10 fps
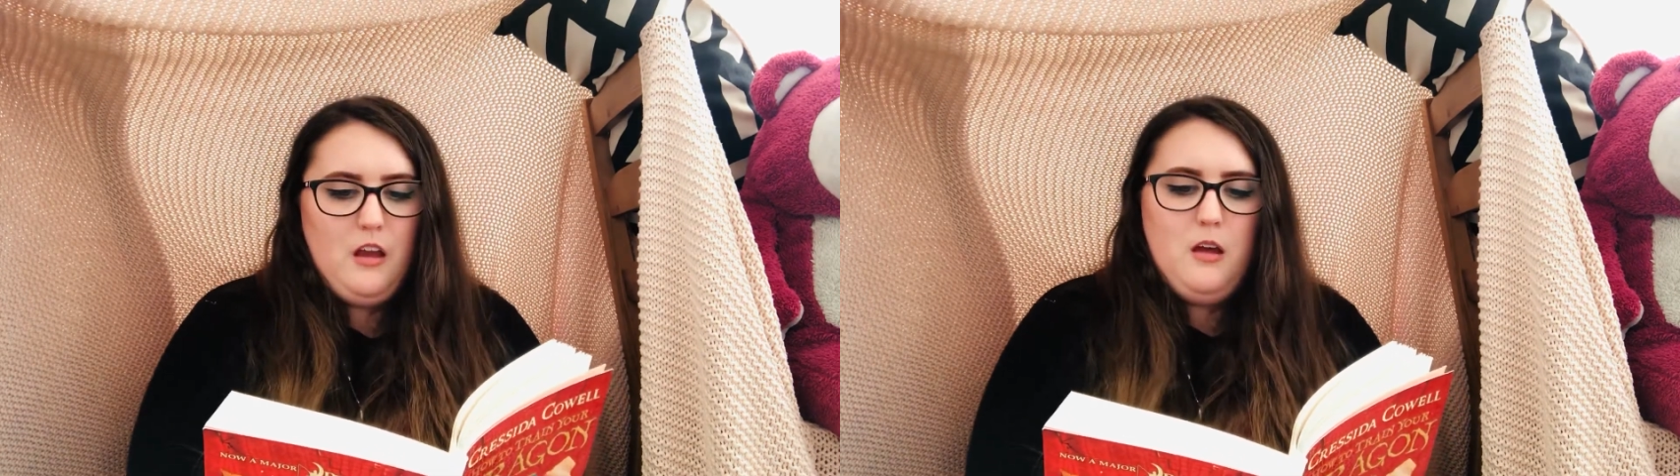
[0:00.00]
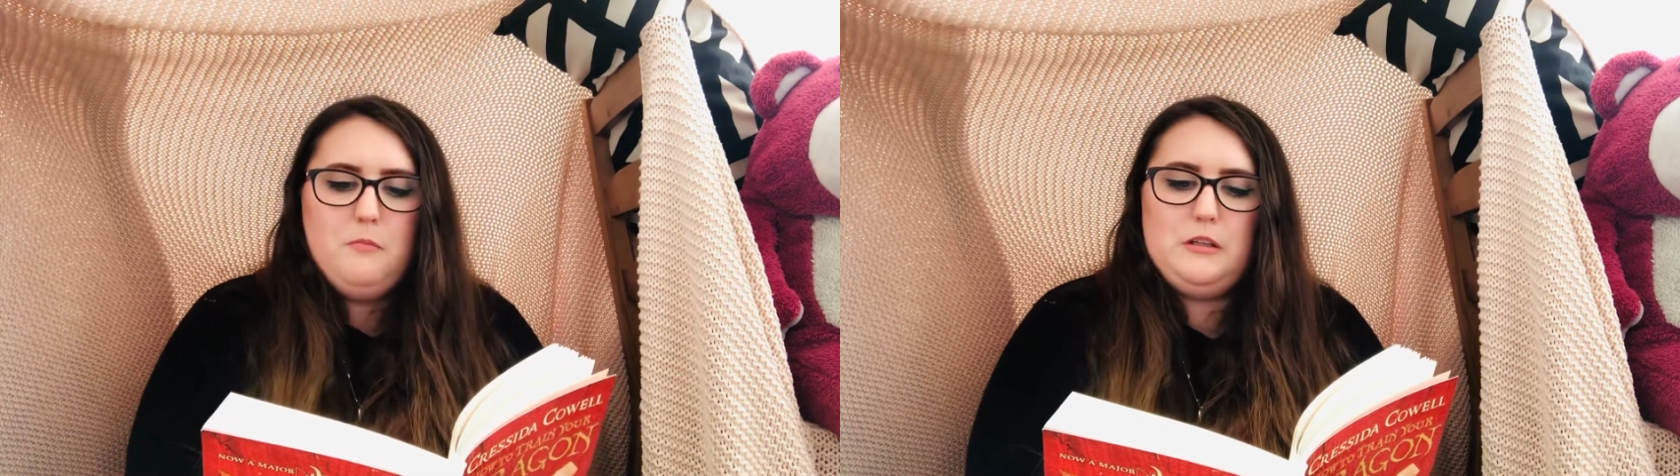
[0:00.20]

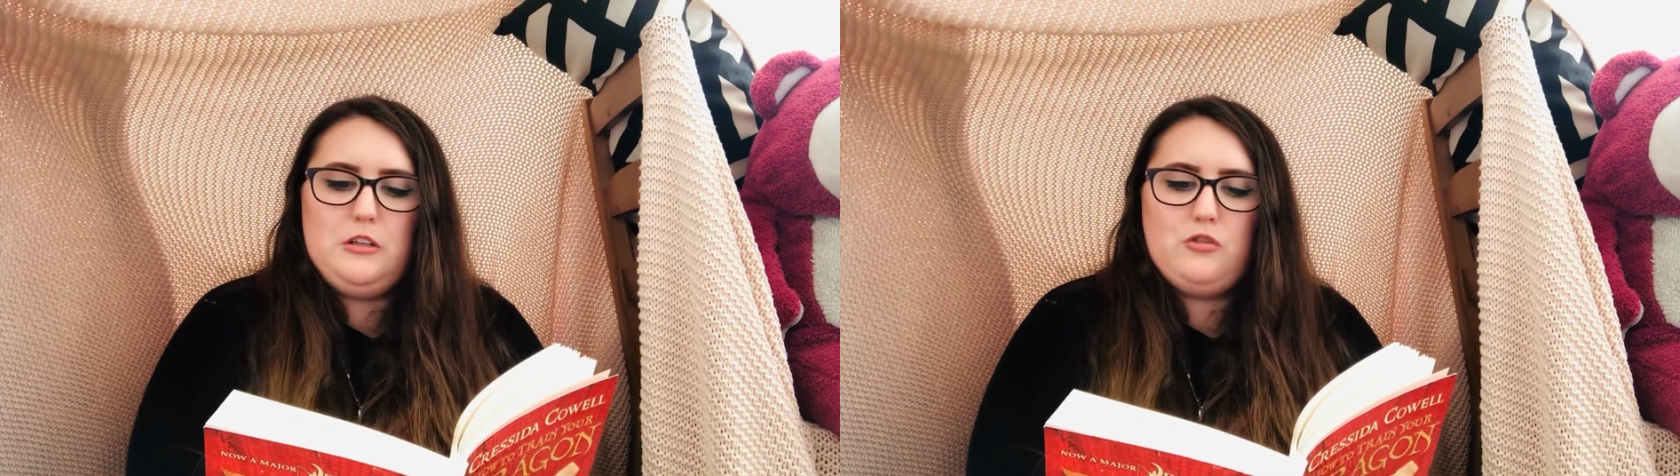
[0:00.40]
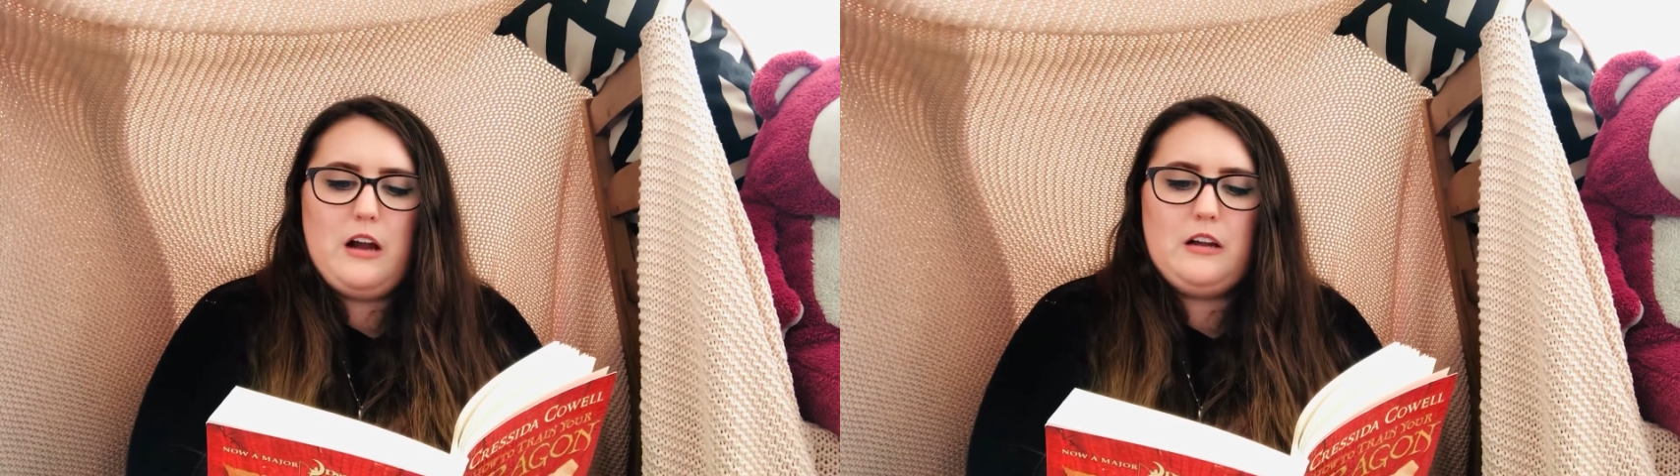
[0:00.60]
But
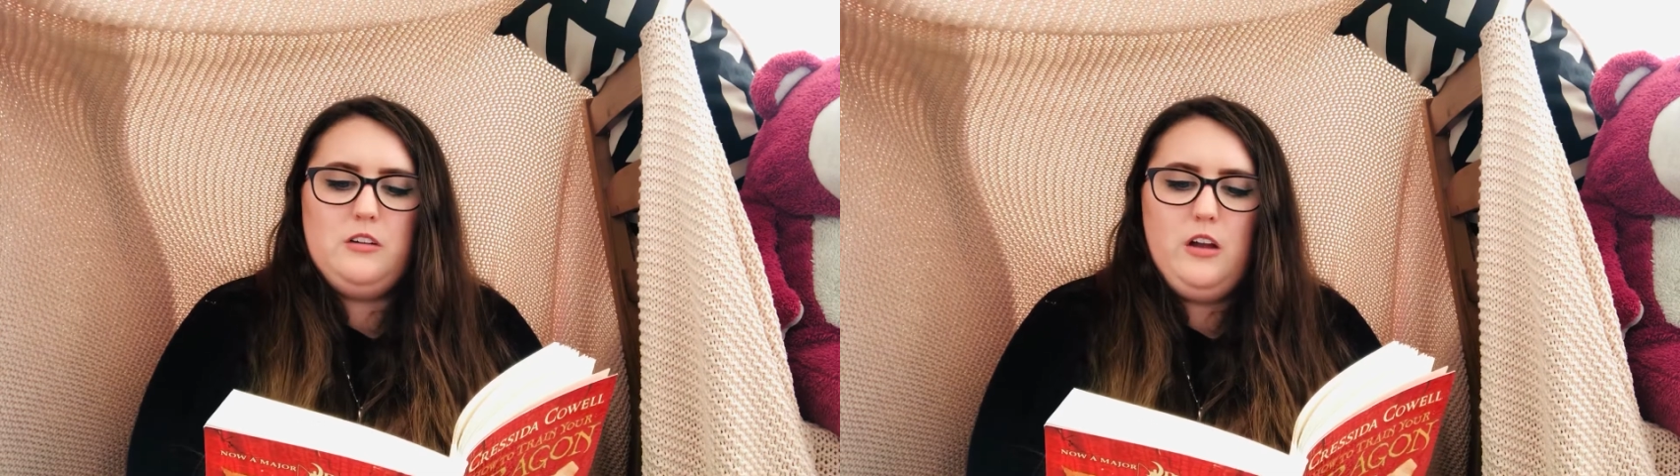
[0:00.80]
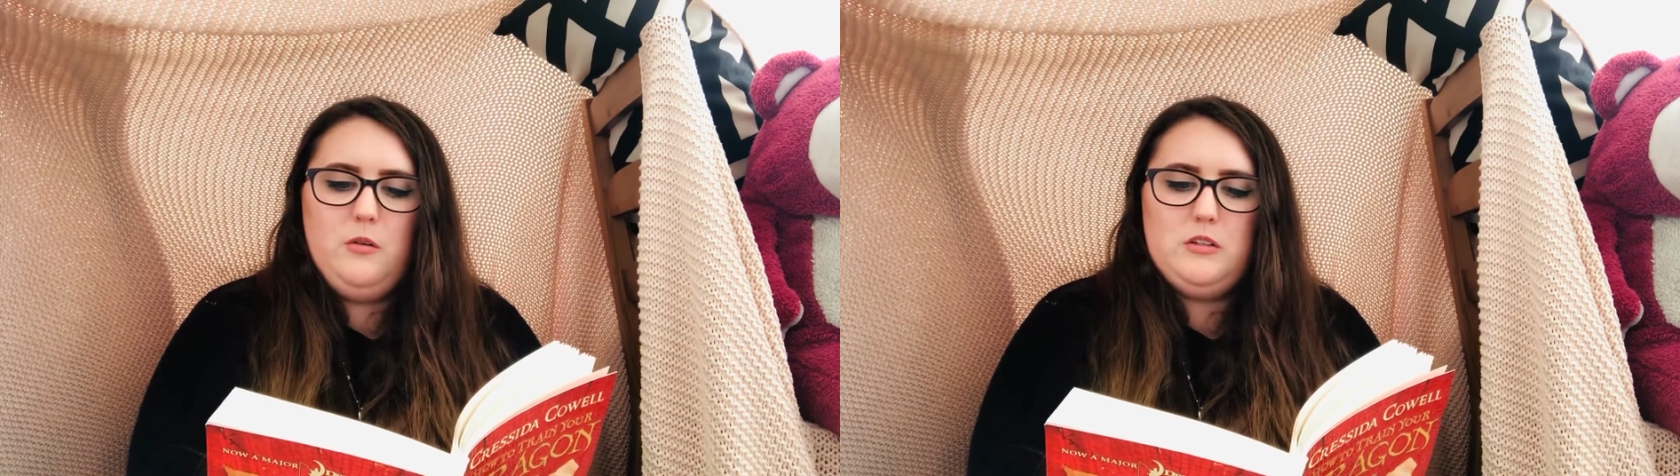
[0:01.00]
a
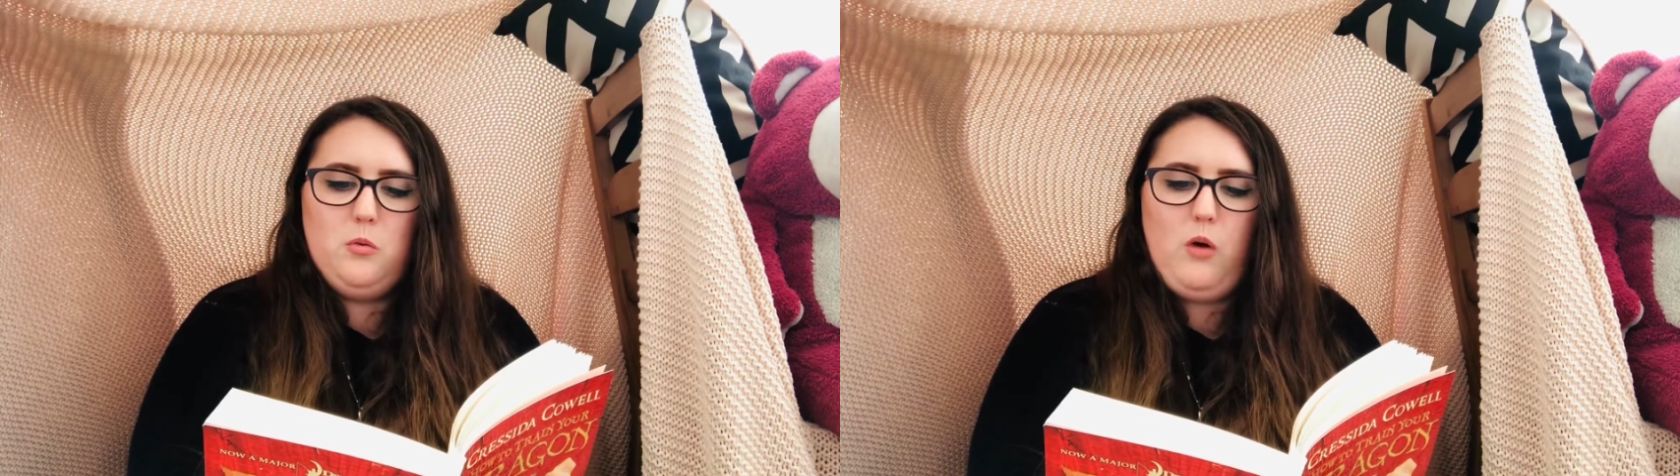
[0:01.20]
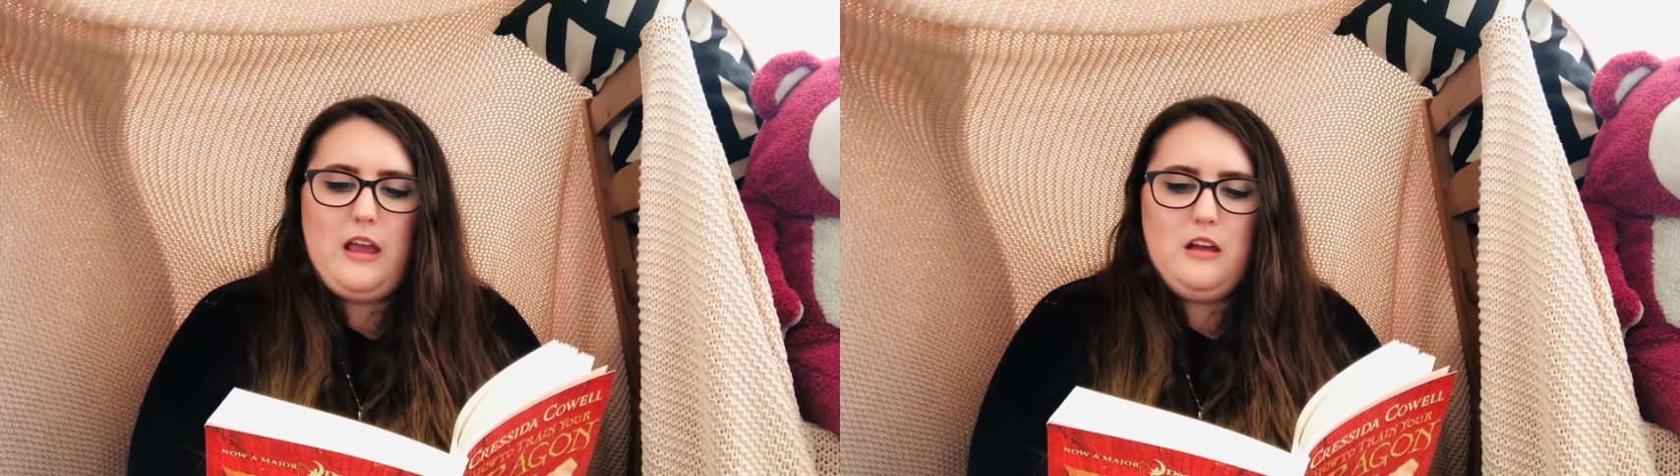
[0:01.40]
dragon who is
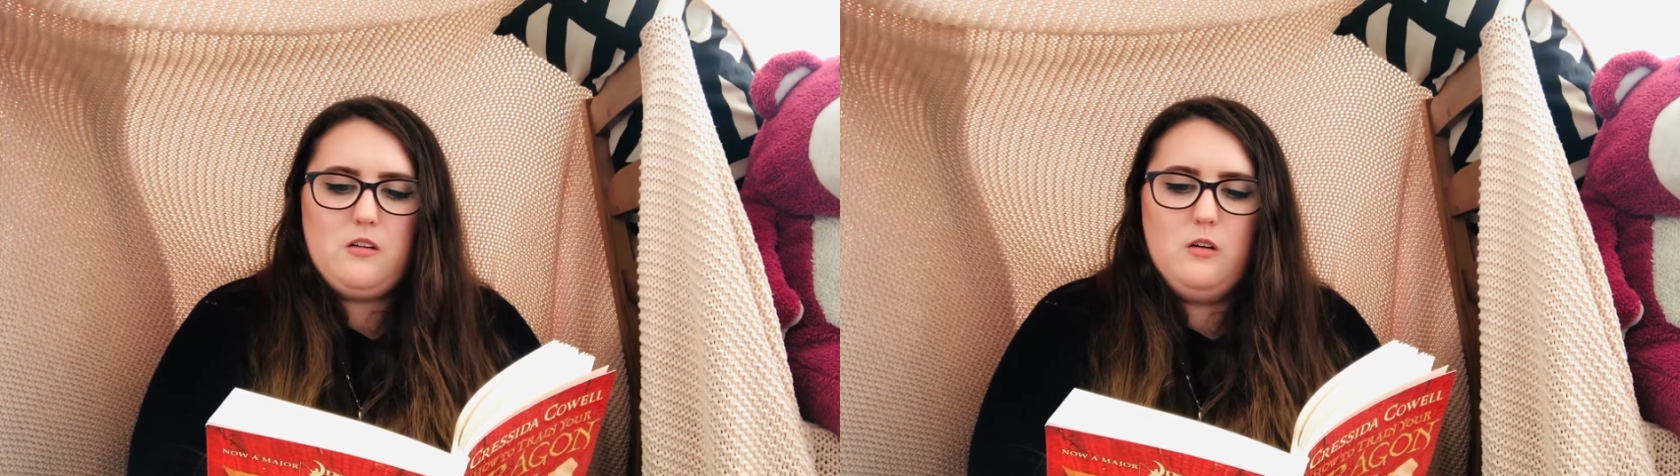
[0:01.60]
awake